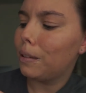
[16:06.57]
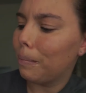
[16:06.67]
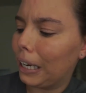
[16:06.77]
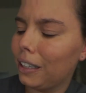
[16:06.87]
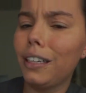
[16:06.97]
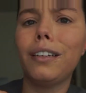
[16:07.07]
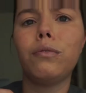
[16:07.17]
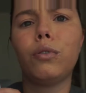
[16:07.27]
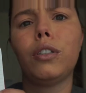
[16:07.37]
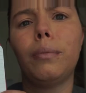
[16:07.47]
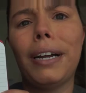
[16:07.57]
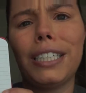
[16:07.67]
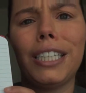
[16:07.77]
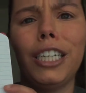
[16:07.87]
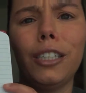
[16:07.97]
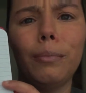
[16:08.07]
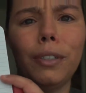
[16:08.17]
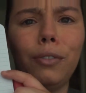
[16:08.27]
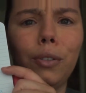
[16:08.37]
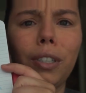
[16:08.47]
mainly for Magic Kingdom.
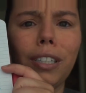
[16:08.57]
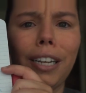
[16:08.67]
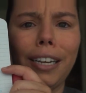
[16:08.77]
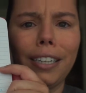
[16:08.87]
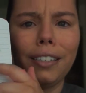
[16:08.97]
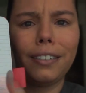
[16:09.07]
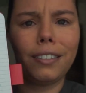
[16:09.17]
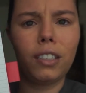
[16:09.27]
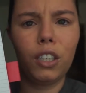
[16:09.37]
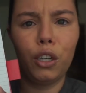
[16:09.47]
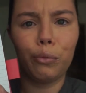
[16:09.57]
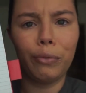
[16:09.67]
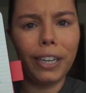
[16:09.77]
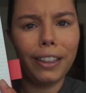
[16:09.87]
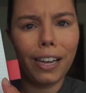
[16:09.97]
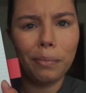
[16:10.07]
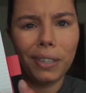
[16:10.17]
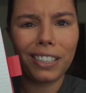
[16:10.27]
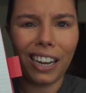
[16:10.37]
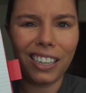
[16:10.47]
If you can like read them,
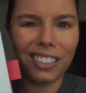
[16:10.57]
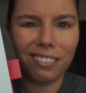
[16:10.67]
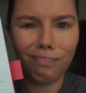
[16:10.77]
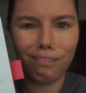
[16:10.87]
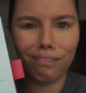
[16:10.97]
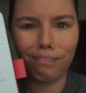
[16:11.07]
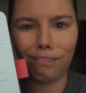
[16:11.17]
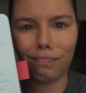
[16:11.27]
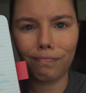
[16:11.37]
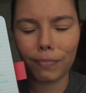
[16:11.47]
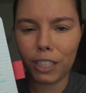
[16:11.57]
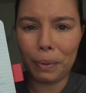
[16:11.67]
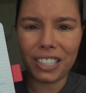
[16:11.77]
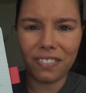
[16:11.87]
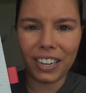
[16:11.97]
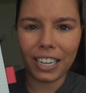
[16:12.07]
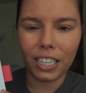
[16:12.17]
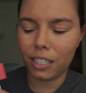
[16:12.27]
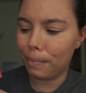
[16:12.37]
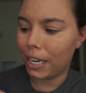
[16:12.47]
it kind of
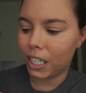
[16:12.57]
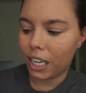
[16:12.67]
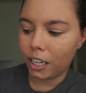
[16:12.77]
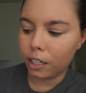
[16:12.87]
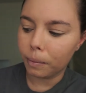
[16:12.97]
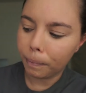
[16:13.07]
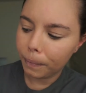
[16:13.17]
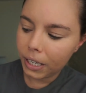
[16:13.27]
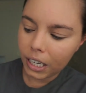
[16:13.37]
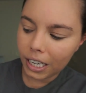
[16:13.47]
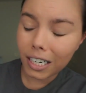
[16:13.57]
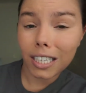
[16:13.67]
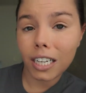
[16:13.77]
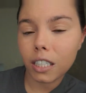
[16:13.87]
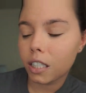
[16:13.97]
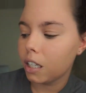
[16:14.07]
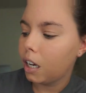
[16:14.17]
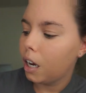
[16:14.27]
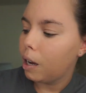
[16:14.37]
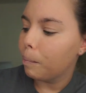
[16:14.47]
specifies Magic Kingdom in a sense,
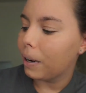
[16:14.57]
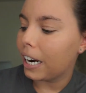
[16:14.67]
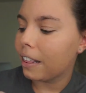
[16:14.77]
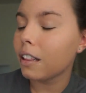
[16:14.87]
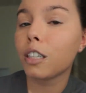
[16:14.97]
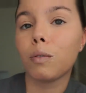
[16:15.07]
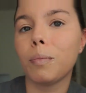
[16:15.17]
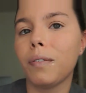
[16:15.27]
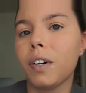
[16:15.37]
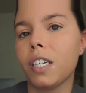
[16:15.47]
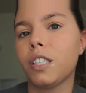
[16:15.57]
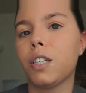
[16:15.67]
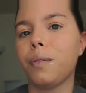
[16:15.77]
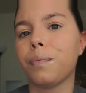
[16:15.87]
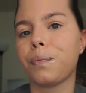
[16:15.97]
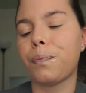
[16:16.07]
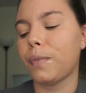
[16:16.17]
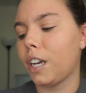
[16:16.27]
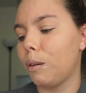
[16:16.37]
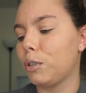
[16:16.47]
but I thought this would be fun, so
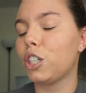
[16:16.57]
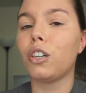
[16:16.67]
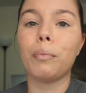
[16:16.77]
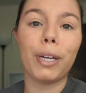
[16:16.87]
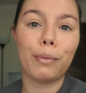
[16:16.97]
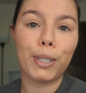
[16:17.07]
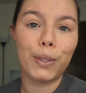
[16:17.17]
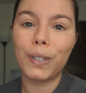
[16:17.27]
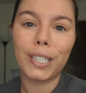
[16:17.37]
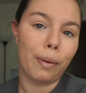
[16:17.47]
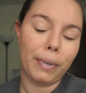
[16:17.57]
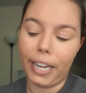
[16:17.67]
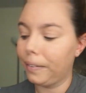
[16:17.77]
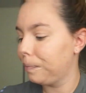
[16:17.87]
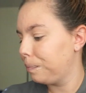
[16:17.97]
I'm sure I'll be able to do it someday.